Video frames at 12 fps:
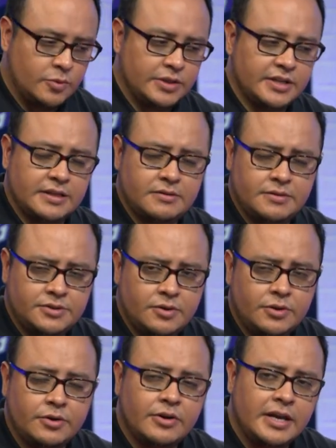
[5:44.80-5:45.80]
with that. So
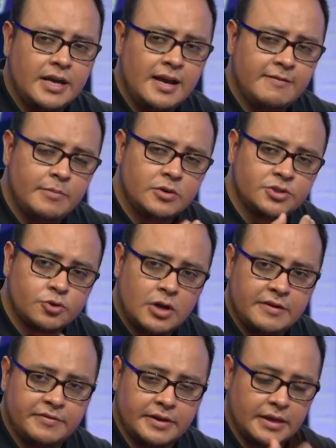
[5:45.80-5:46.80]
you're going to have more
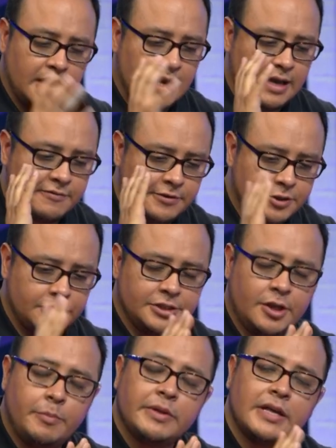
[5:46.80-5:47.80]
traffic. A feature
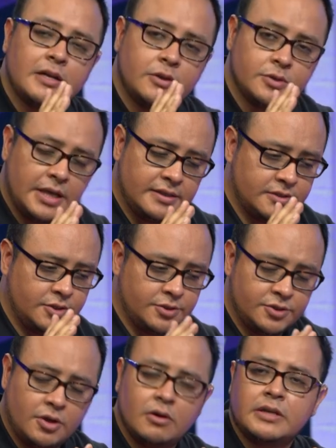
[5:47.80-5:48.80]
snippet, as you
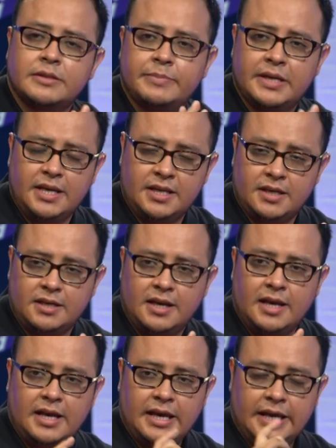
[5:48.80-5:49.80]
saw at the beginning,
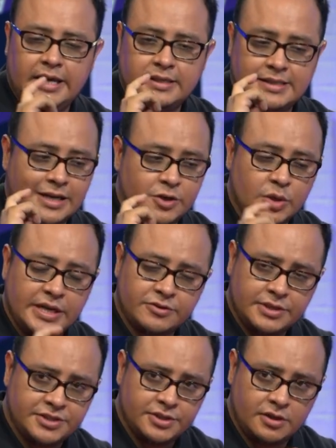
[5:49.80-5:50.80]
is a great
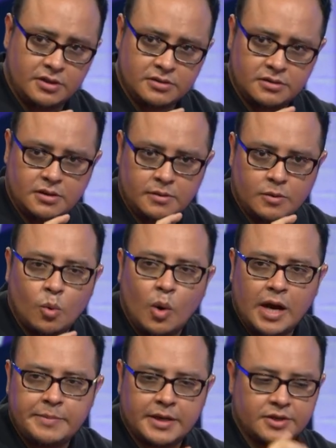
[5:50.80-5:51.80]
result.
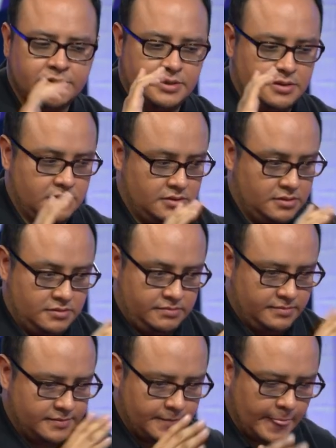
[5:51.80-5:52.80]
Why? Because it's,
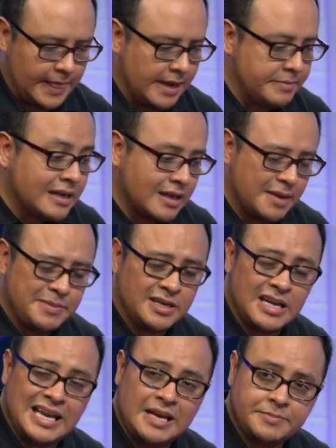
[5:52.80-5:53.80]
I'm, in a, I'm in
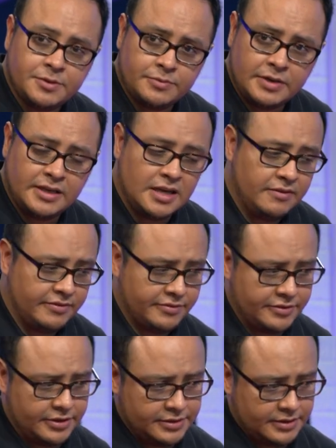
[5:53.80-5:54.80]
a laptop right now,
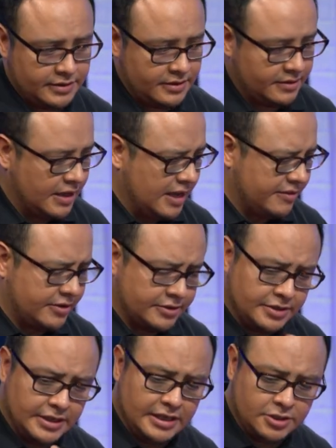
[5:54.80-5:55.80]

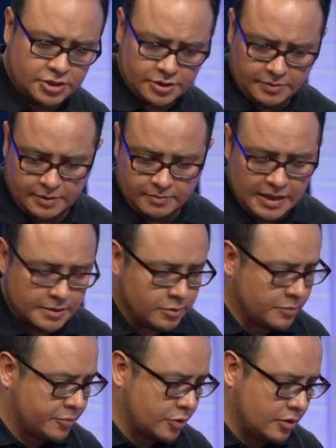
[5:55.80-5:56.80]
thirteen-inch uh, uh,
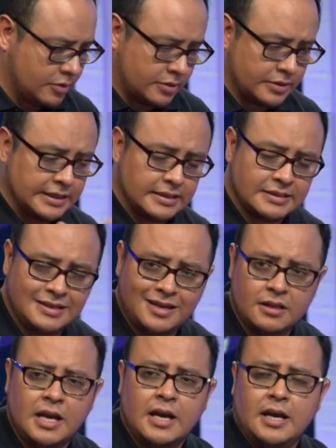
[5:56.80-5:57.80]
MacBook Pro or uh,
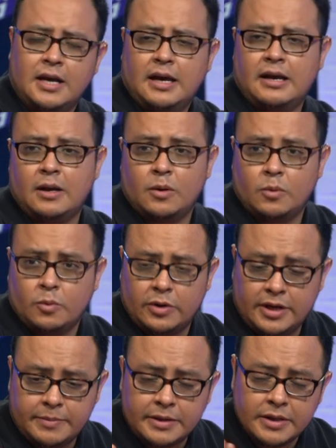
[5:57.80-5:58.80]
Dell. Uh,
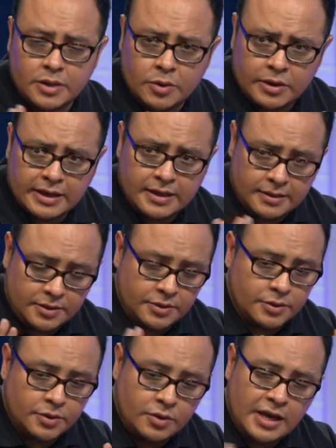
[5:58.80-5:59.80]
wherever you're, uh,
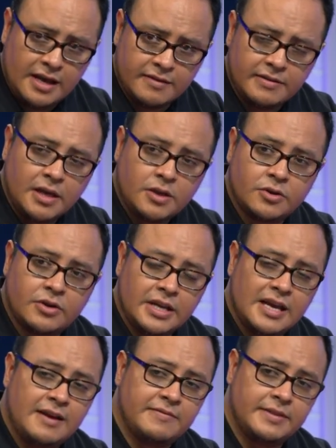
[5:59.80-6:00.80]
you have, you're going
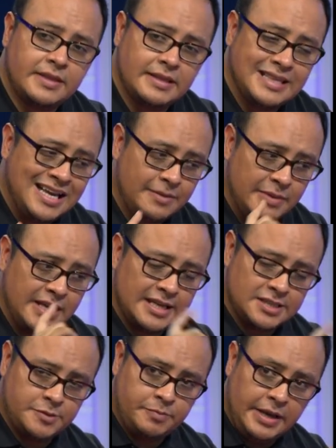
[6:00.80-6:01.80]
to have that big a
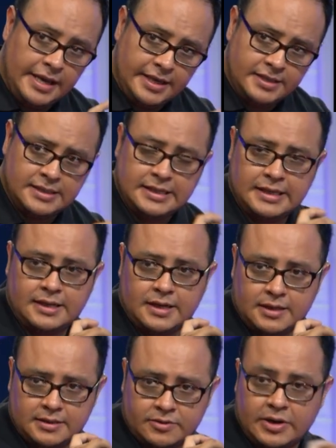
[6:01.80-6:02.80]
space
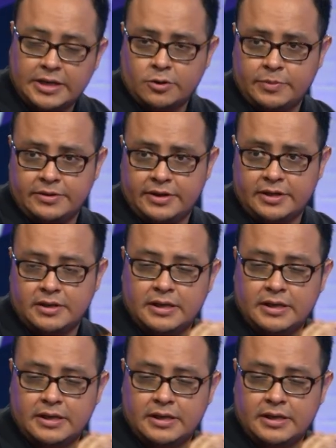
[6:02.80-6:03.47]
right over there